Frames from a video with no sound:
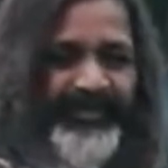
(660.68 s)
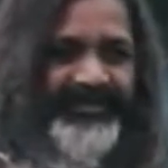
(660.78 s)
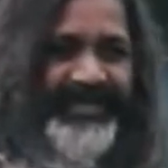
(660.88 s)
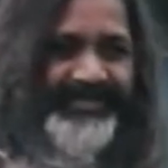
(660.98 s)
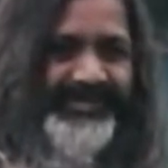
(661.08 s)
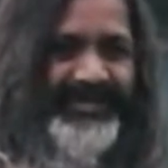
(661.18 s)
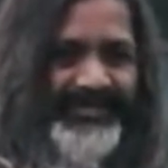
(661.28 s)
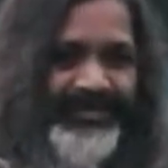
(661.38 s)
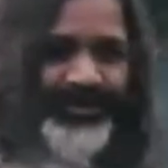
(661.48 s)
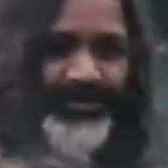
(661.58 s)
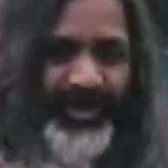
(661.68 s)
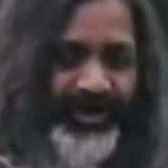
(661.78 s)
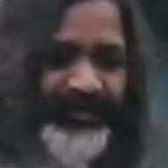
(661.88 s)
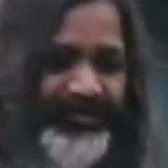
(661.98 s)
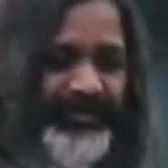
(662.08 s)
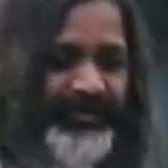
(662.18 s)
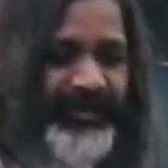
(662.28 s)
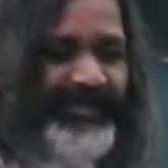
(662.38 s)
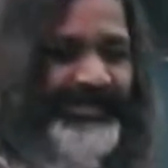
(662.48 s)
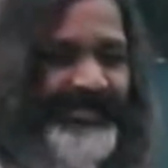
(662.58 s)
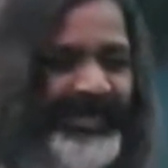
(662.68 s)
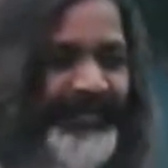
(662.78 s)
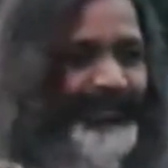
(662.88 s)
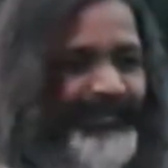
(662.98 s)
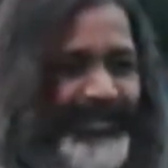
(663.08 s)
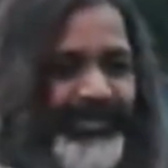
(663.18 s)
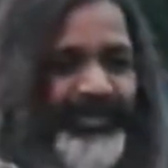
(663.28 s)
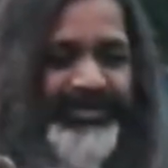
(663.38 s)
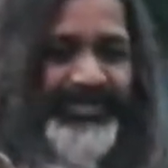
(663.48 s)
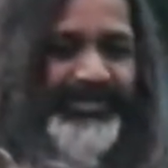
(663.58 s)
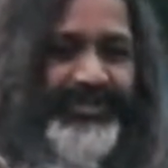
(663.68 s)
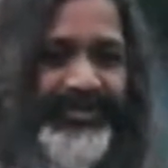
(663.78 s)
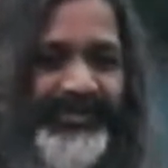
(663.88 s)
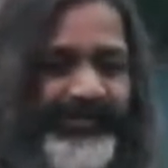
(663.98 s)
transcends the thought and gains bliss consciousness,